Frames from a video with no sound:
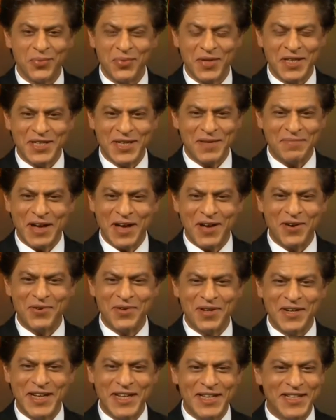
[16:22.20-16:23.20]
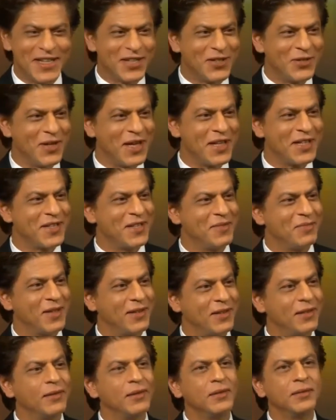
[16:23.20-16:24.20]
we somehow desexualize them.
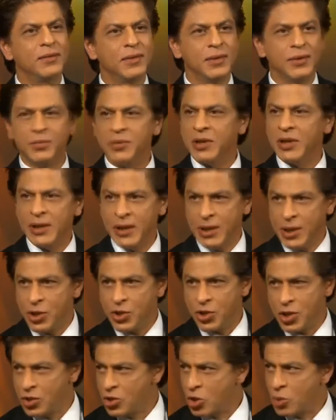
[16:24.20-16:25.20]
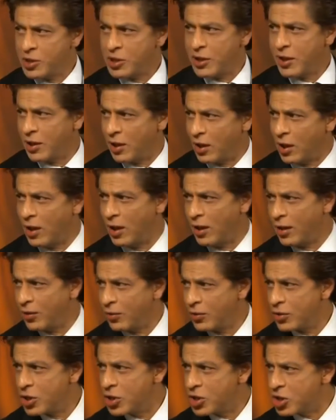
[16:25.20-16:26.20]
That she's so much like a guy.
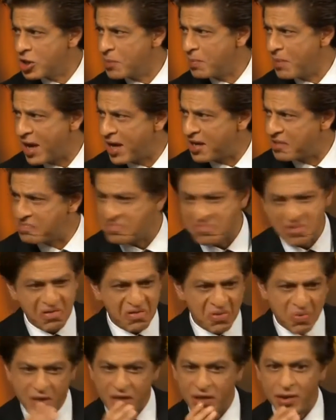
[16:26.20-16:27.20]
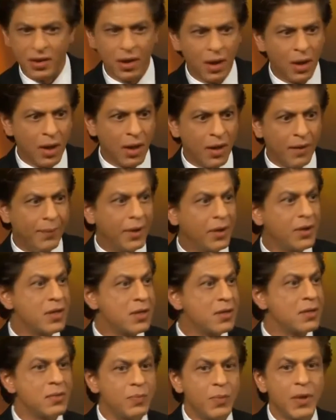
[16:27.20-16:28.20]
She's such a man. The way she,
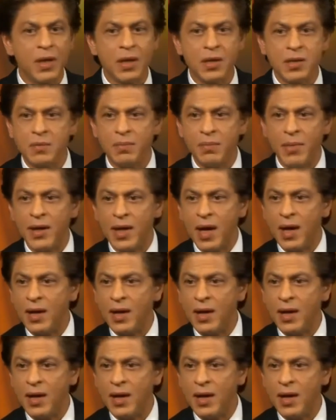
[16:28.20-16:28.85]
because men